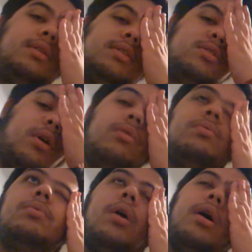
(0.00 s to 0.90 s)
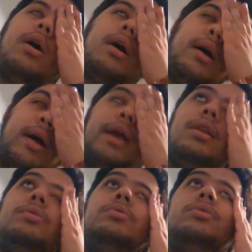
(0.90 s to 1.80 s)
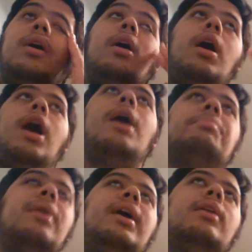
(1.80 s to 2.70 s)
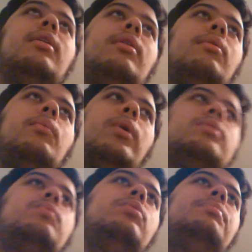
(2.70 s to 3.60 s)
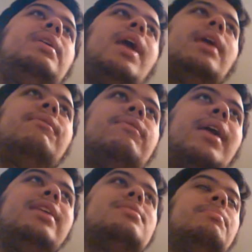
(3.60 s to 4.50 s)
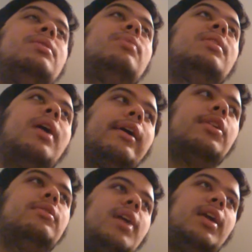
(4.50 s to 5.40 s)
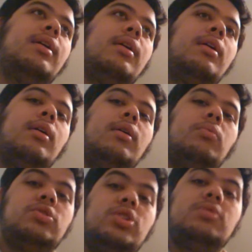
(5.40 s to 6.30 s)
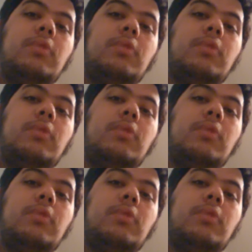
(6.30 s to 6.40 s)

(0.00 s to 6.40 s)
saw uh, I looked up uh, what would be a flight between Hakone, which is